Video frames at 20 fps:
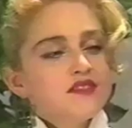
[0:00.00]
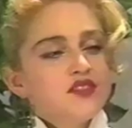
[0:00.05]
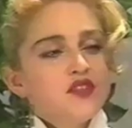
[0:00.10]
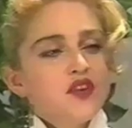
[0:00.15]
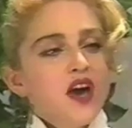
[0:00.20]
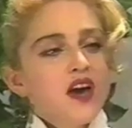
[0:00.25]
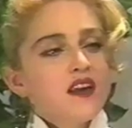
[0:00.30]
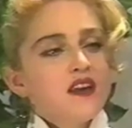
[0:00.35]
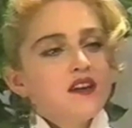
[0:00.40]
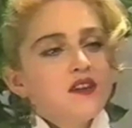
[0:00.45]
you
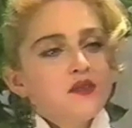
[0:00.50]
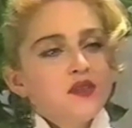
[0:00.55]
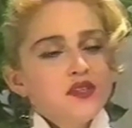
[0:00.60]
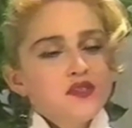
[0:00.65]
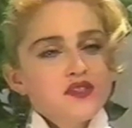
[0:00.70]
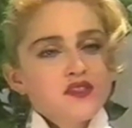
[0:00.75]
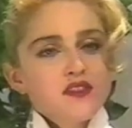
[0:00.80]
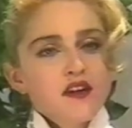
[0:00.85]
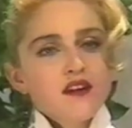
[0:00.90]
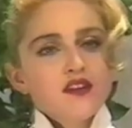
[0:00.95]
gotta, when
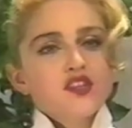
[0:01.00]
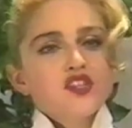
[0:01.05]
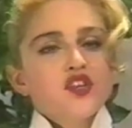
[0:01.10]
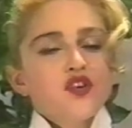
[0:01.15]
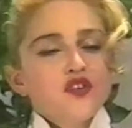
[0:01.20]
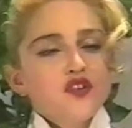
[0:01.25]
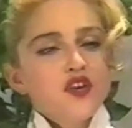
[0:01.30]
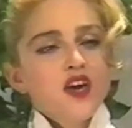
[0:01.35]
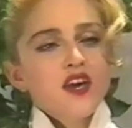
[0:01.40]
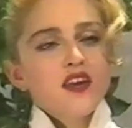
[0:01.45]
you start a
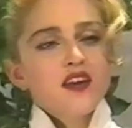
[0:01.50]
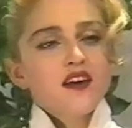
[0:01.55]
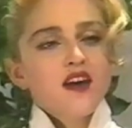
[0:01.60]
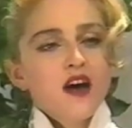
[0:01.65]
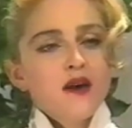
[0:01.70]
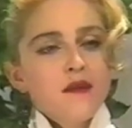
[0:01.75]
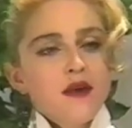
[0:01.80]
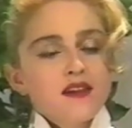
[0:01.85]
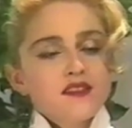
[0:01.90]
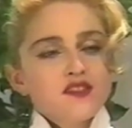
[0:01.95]
show, you gotta
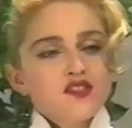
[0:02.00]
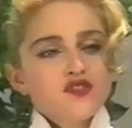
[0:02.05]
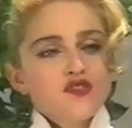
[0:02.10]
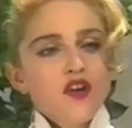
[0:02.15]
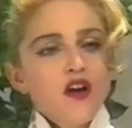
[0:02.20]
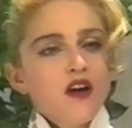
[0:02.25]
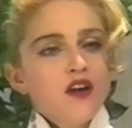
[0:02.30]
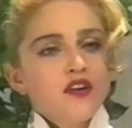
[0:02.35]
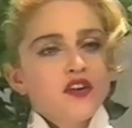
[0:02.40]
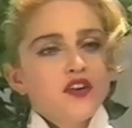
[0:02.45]
come on
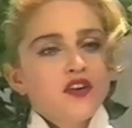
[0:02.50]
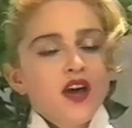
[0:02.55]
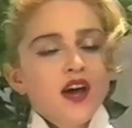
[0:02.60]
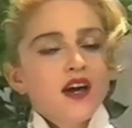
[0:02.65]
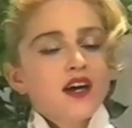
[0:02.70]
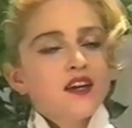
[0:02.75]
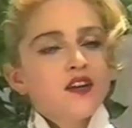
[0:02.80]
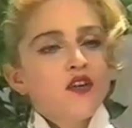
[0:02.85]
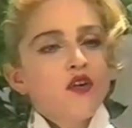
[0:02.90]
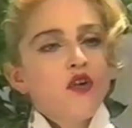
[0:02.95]
strong, or you're
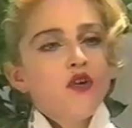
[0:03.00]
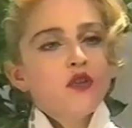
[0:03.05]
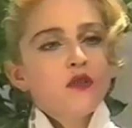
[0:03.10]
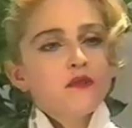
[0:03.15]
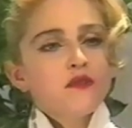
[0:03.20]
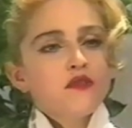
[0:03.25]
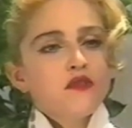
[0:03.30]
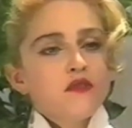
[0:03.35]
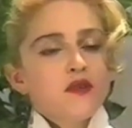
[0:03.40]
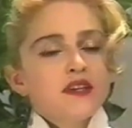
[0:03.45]
not gonna hold
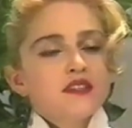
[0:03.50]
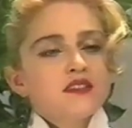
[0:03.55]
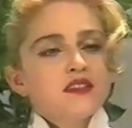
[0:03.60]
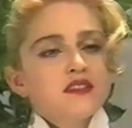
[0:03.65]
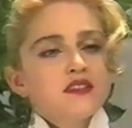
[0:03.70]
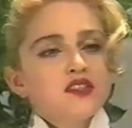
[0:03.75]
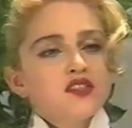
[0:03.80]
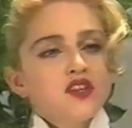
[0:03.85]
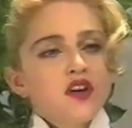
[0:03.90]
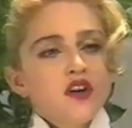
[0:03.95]
them through the rest
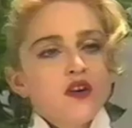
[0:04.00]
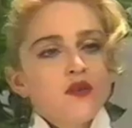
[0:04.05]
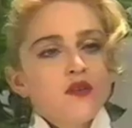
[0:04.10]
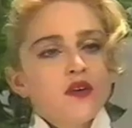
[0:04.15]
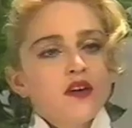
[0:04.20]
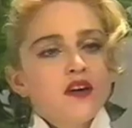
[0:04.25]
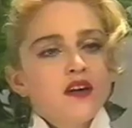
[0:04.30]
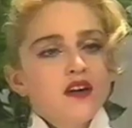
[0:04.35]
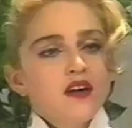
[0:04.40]
of the show.